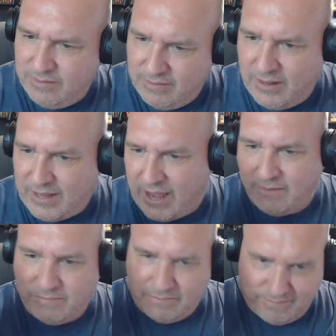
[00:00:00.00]

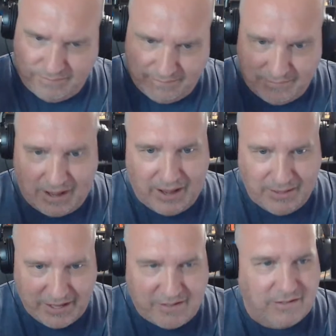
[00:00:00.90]
Again,
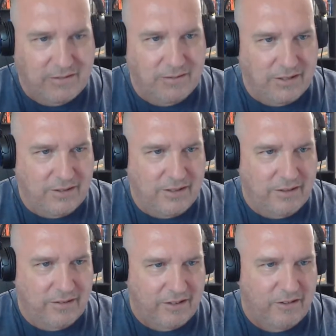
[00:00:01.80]
this
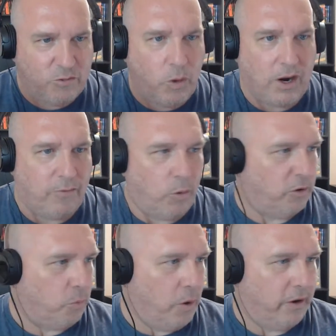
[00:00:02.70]
is what I've
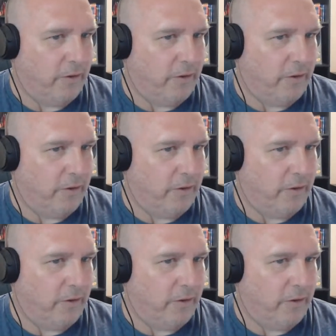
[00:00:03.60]
always wanted.